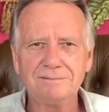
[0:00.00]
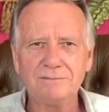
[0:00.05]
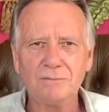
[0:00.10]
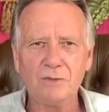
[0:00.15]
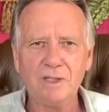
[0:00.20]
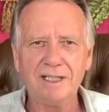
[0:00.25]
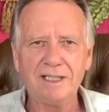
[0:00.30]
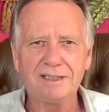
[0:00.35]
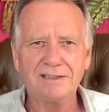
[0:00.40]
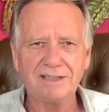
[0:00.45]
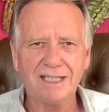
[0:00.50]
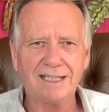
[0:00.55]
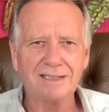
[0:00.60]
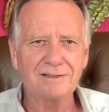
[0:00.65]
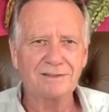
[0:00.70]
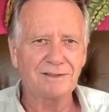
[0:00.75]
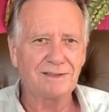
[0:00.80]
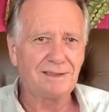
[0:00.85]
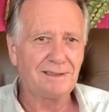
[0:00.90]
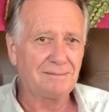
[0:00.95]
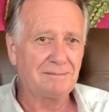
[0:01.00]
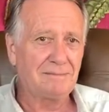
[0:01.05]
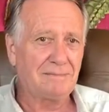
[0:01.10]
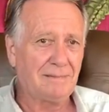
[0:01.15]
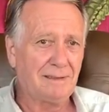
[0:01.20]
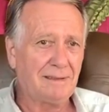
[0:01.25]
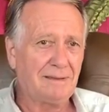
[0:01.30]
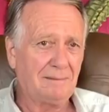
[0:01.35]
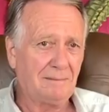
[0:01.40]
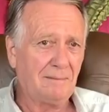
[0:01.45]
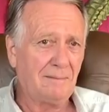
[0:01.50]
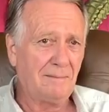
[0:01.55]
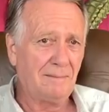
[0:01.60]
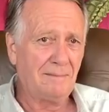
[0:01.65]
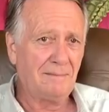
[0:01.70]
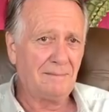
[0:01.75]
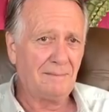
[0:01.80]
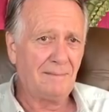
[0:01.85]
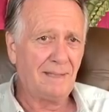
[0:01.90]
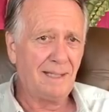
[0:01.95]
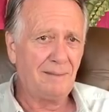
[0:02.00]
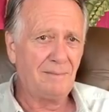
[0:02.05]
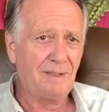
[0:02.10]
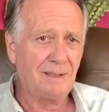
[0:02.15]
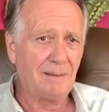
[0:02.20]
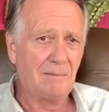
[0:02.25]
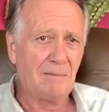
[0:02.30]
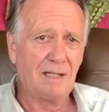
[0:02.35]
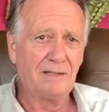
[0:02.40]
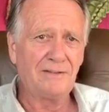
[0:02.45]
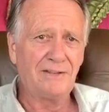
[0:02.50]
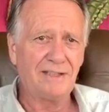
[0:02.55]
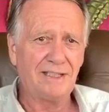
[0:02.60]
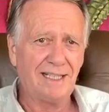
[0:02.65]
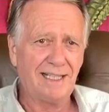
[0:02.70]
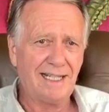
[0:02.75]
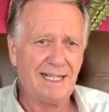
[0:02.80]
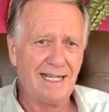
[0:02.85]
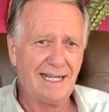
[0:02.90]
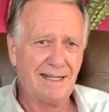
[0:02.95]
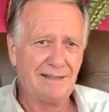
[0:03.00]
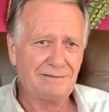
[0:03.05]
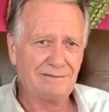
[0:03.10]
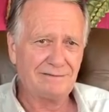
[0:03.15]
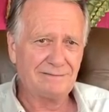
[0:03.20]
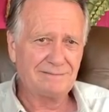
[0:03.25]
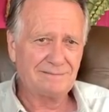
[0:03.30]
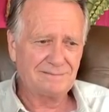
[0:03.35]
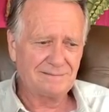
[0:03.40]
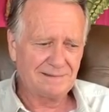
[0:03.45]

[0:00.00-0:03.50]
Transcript: weeks, actually, maybe a month and a half.